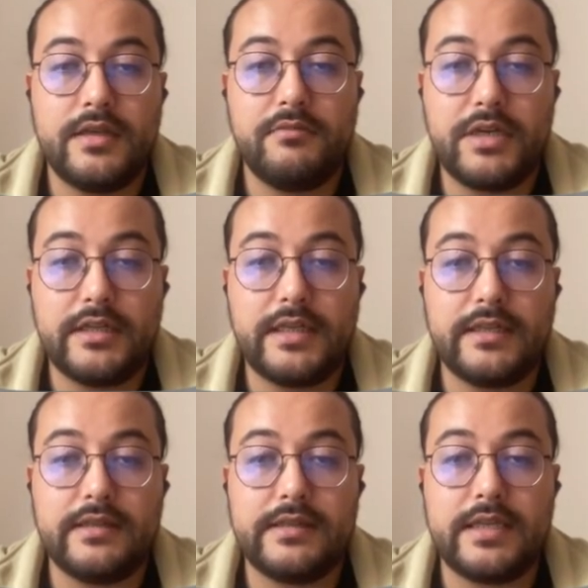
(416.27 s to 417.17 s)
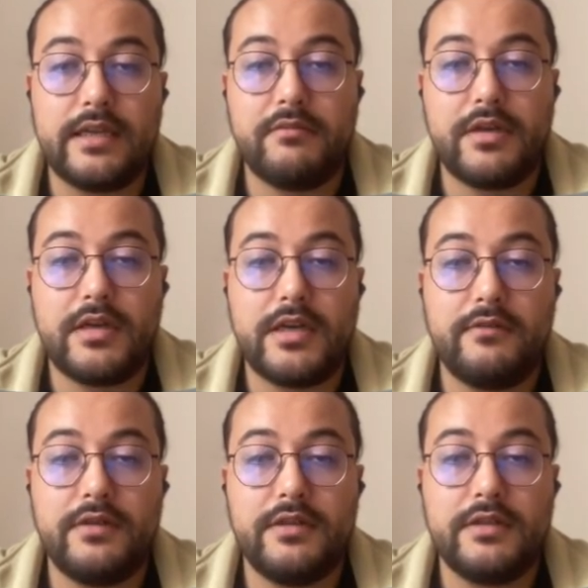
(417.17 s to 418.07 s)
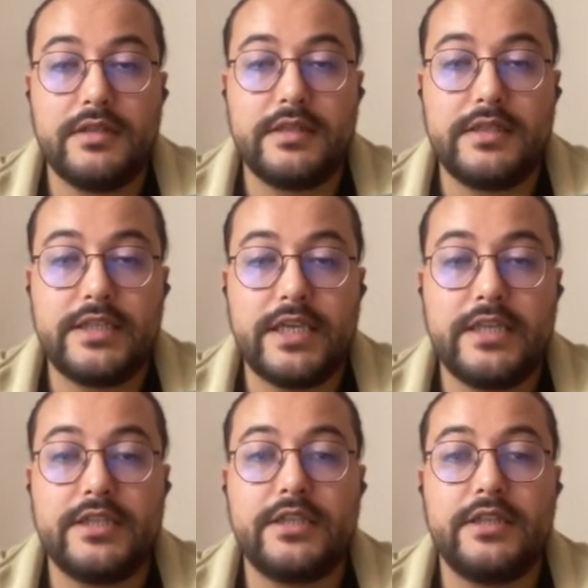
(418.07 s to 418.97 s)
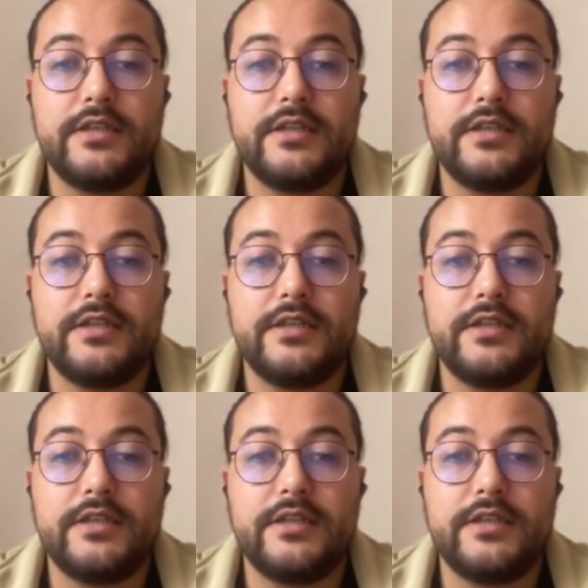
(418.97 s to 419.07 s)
but at this time I will change